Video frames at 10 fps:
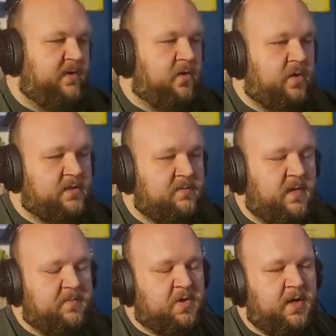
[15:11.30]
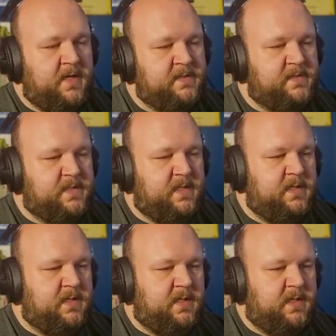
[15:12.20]
there are some upgrades
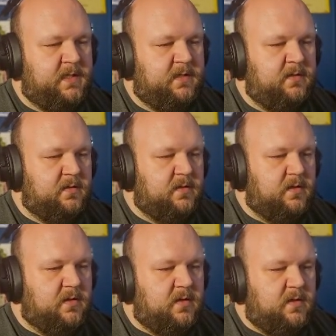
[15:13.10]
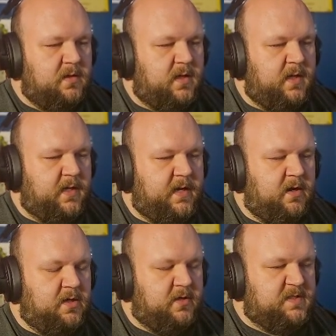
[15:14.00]
in the
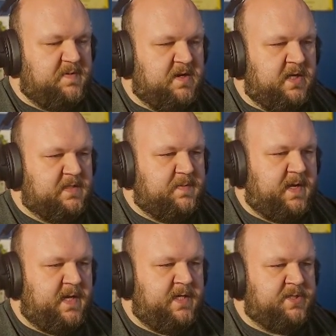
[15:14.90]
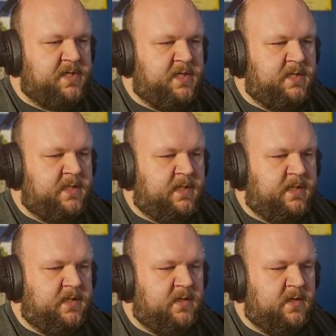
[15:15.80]
character experience page and in
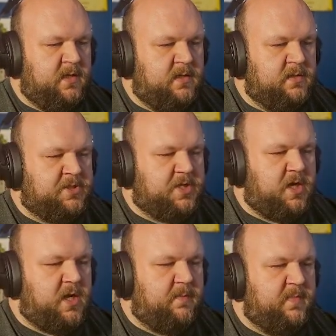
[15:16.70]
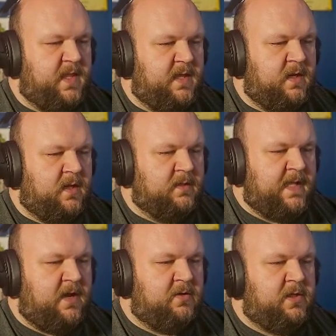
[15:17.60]
the shop that
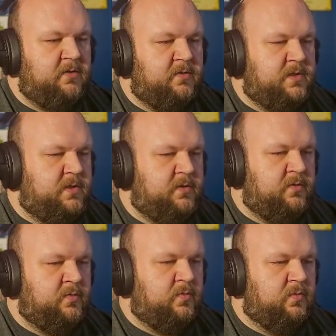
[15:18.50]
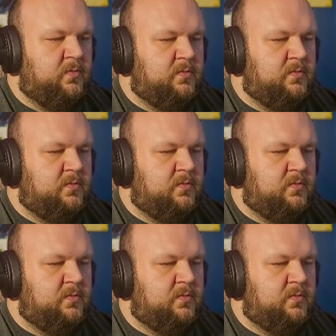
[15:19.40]
allow you to